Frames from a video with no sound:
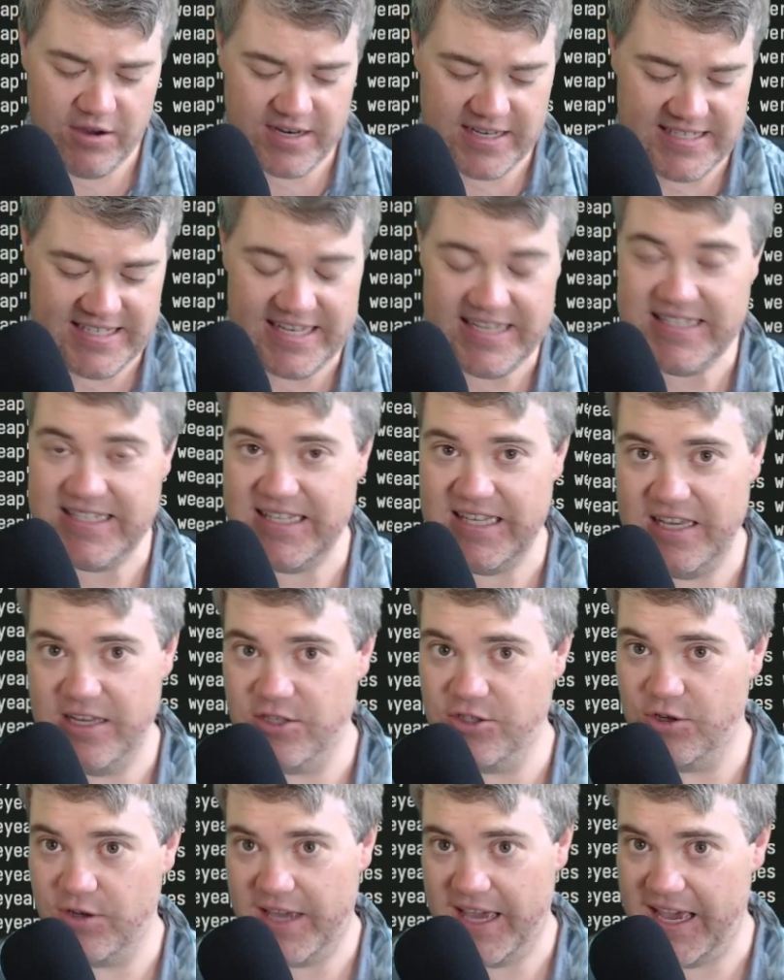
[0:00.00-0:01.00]
as easily
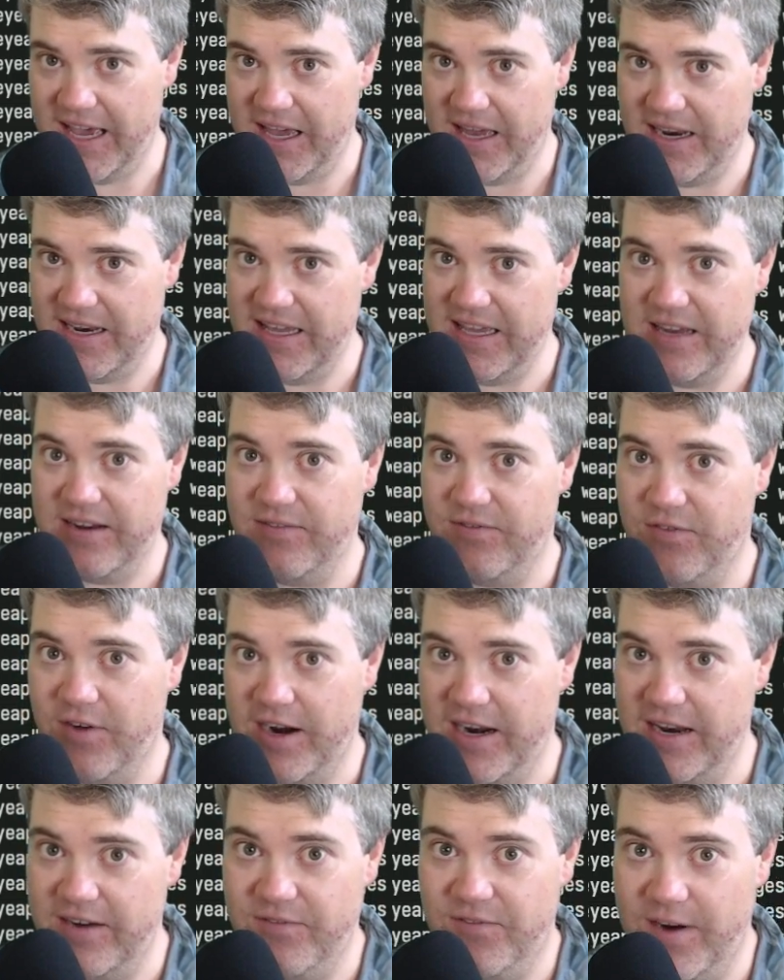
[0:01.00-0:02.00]
as you can in
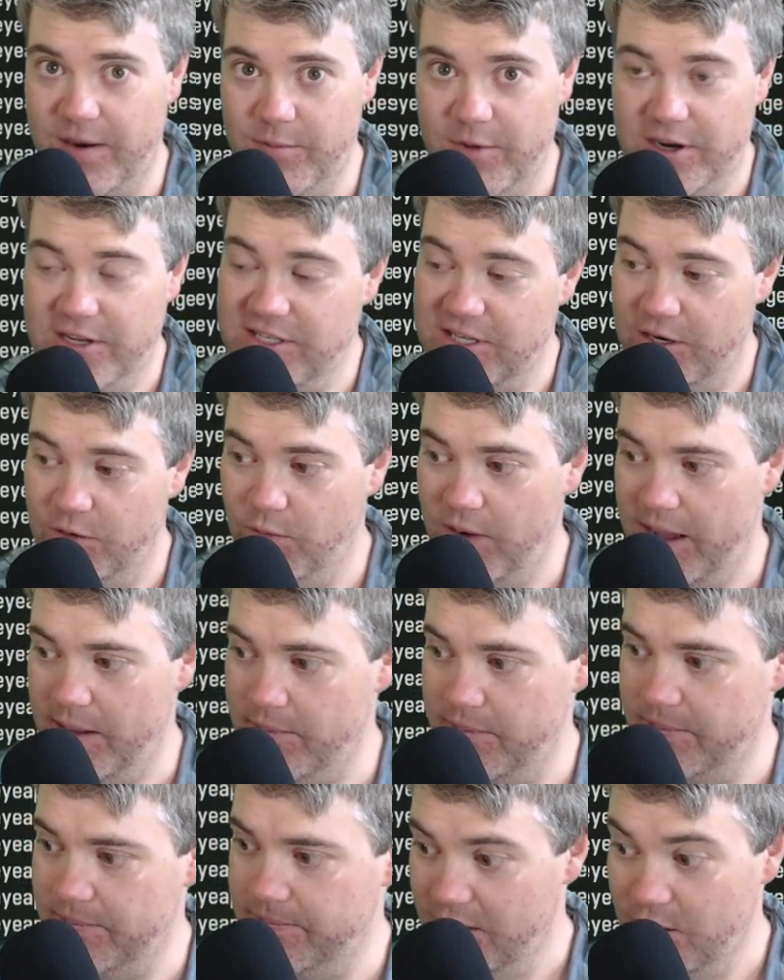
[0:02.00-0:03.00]
front-end frameworks on the web,
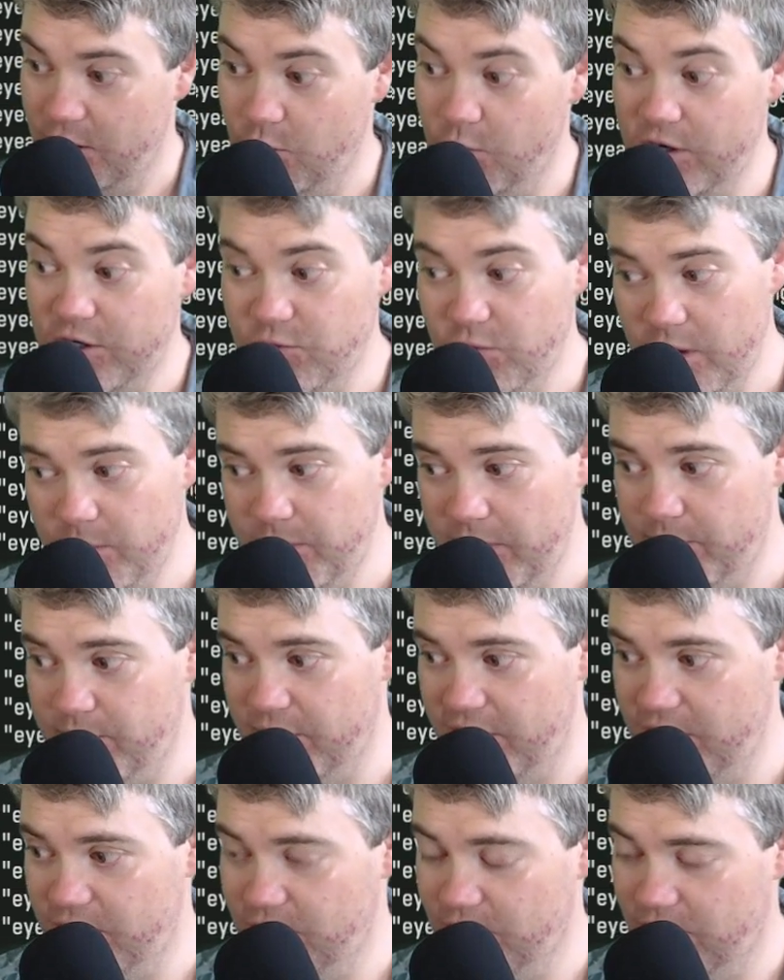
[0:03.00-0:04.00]
which would be
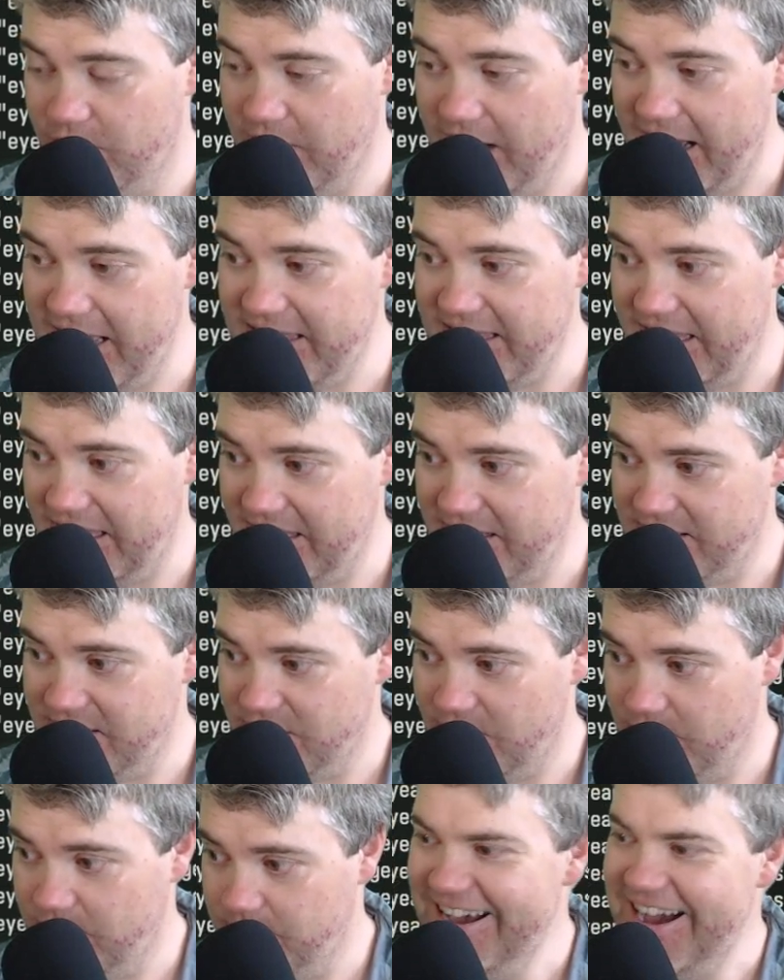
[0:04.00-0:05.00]
pretty cool, I think
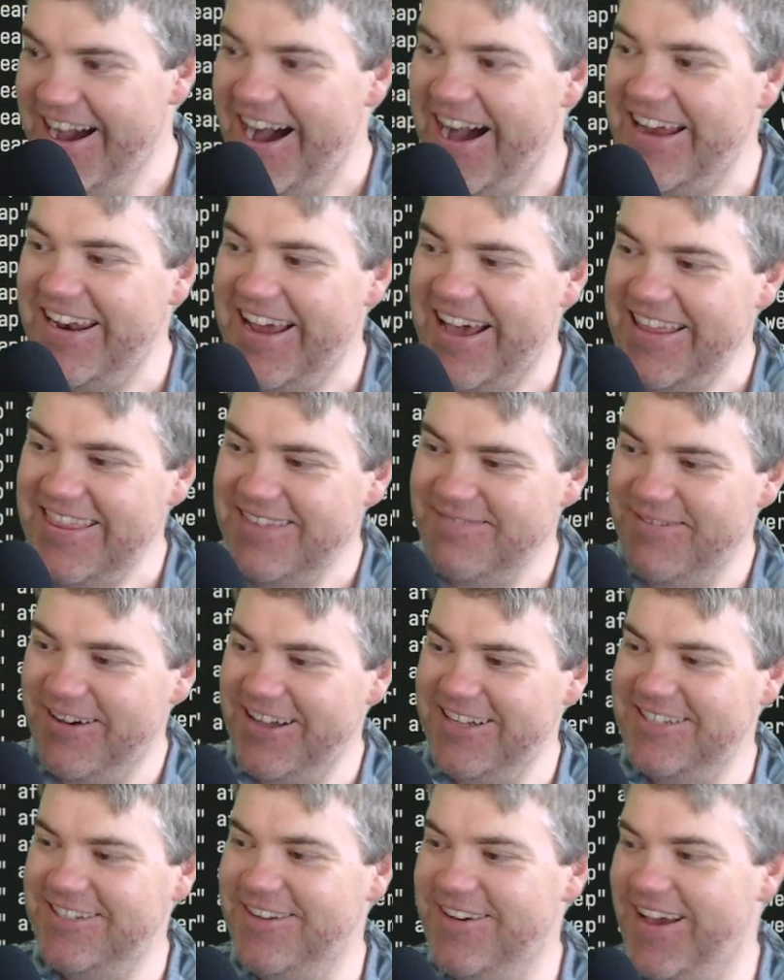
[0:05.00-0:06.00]
so. Anathema
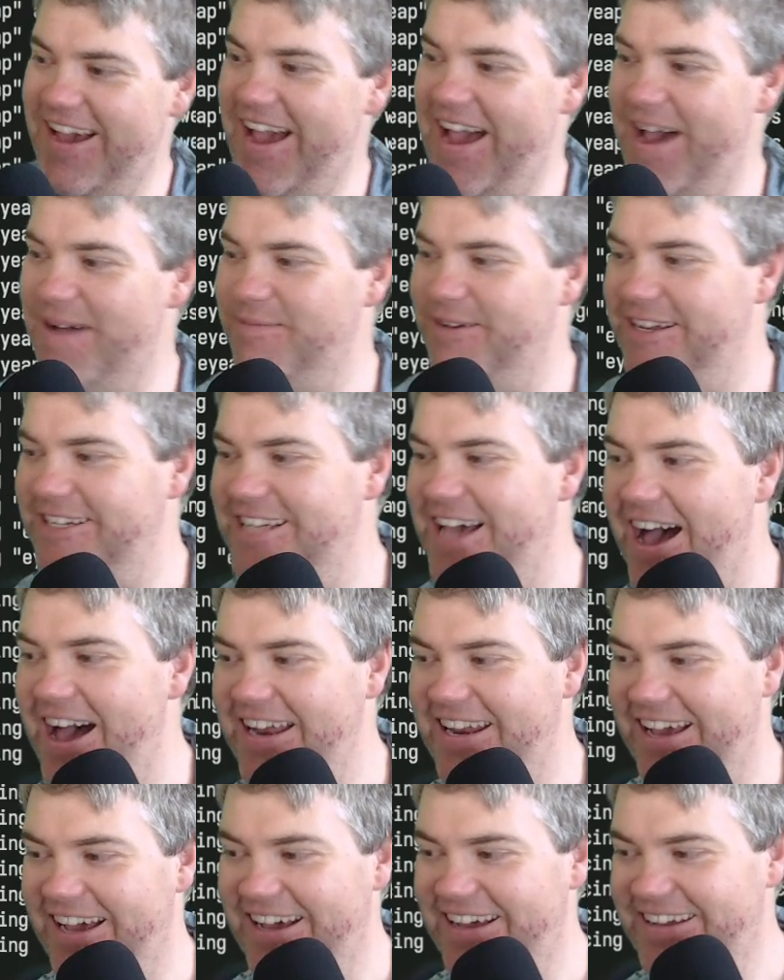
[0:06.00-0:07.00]
to
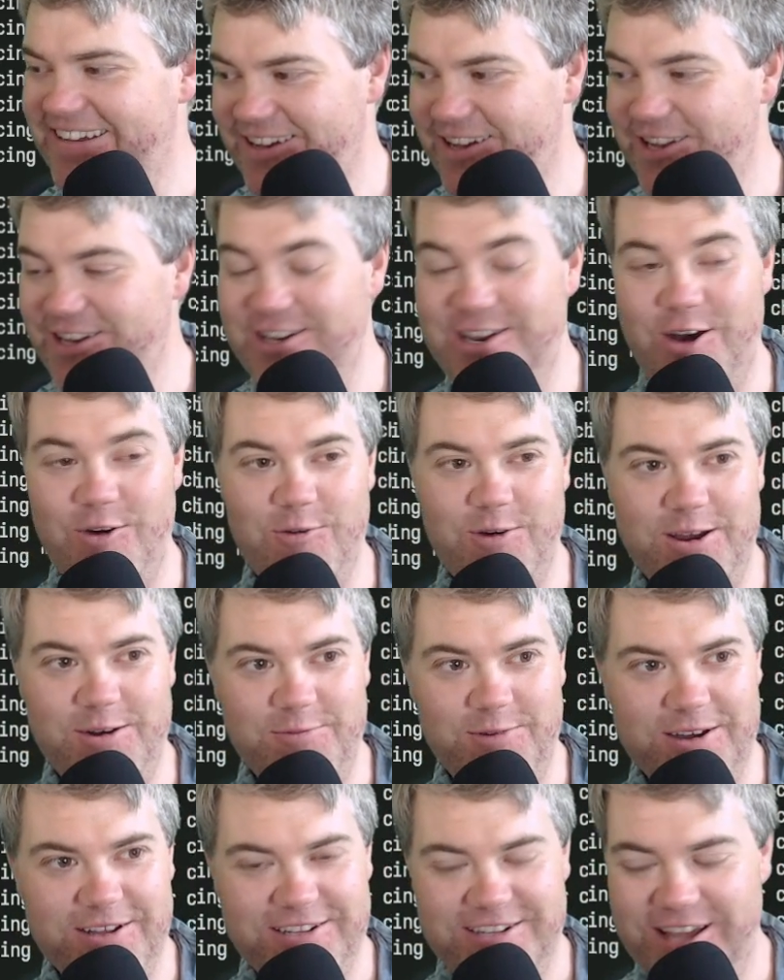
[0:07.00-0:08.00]
Amatana. No one
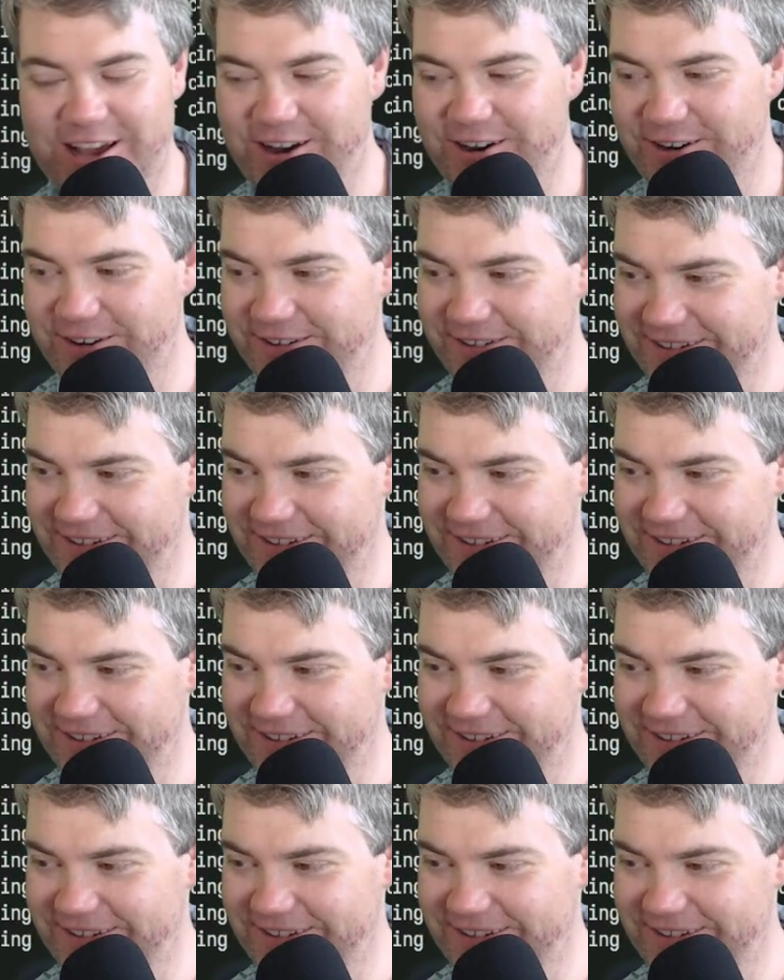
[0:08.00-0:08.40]
will know.